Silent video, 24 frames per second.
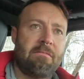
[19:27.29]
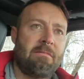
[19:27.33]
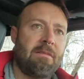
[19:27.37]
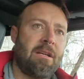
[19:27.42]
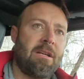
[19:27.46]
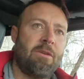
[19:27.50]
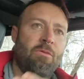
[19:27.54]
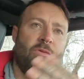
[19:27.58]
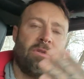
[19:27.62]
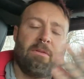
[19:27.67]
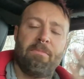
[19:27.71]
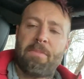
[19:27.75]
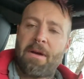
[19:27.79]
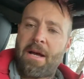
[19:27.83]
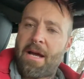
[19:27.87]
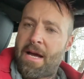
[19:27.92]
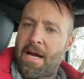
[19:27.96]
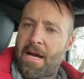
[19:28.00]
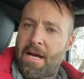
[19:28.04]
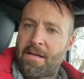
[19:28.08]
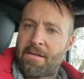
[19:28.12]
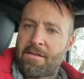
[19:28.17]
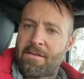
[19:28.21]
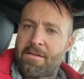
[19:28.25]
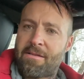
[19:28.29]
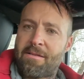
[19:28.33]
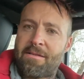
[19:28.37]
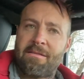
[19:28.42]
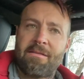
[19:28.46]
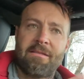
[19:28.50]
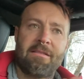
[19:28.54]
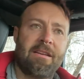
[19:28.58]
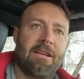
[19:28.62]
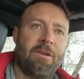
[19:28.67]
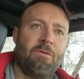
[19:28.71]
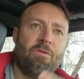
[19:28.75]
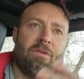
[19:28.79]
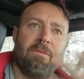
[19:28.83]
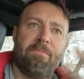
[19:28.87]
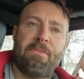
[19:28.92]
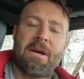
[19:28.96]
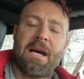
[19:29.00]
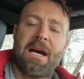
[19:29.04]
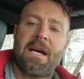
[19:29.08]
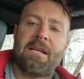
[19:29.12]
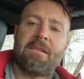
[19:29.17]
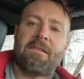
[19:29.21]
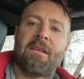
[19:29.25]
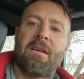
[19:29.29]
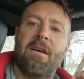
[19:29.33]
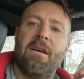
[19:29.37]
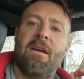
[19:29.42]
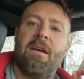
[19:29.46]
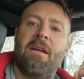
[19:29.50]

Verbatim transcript: It will pass. It will pass.